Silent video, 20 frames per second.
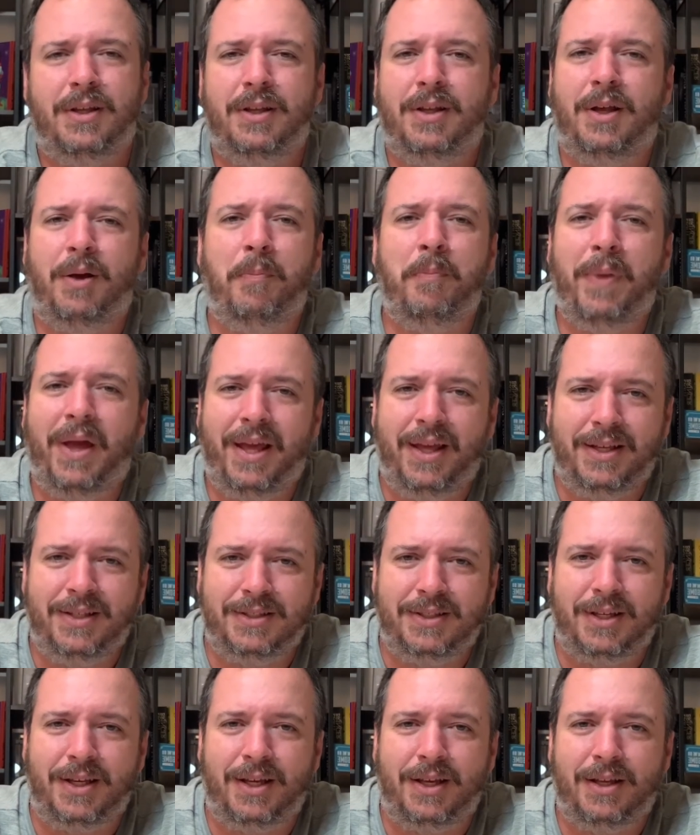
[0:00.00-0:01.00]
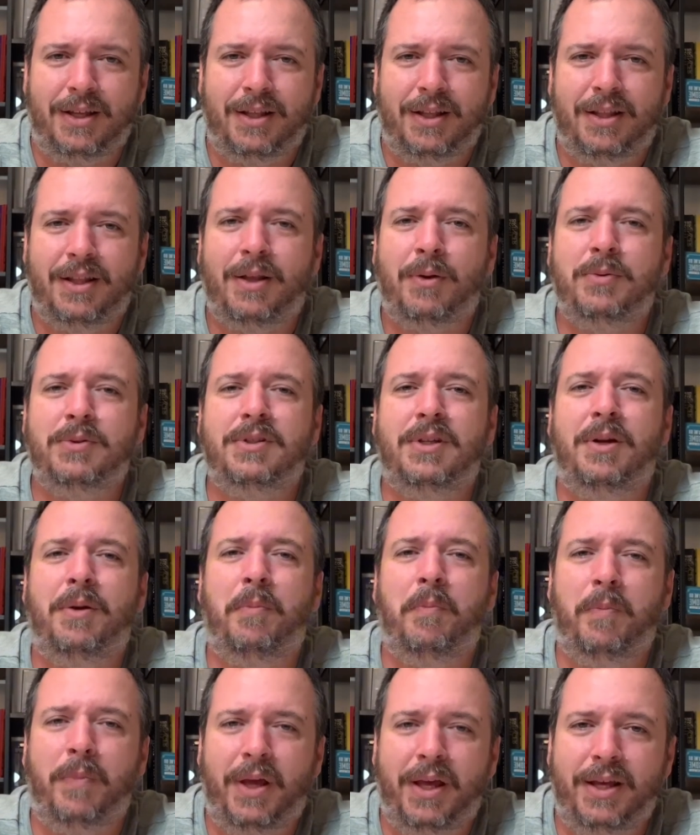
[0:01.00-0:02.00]
amazing. That was an
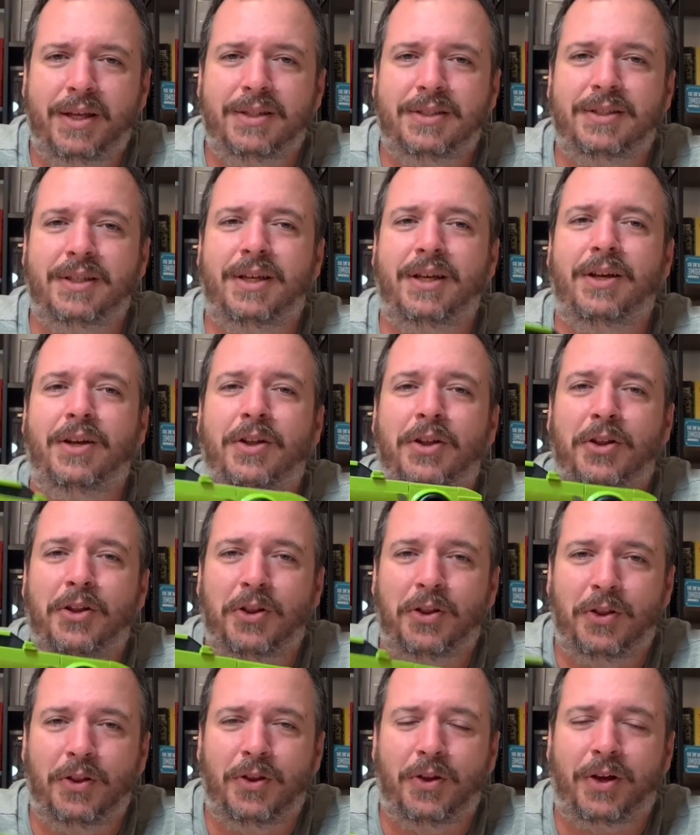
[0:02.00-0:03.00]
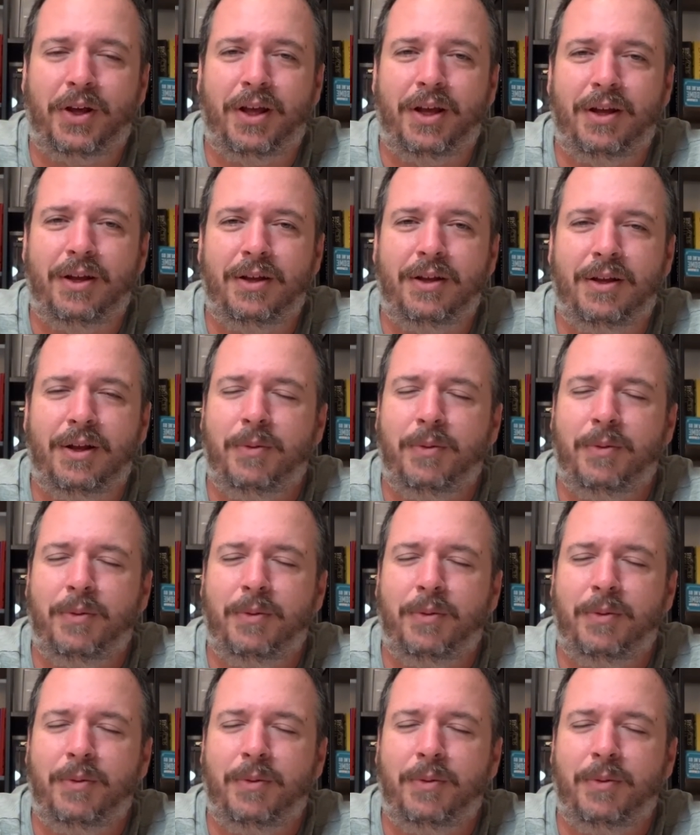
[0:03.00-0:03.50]
amazing looking,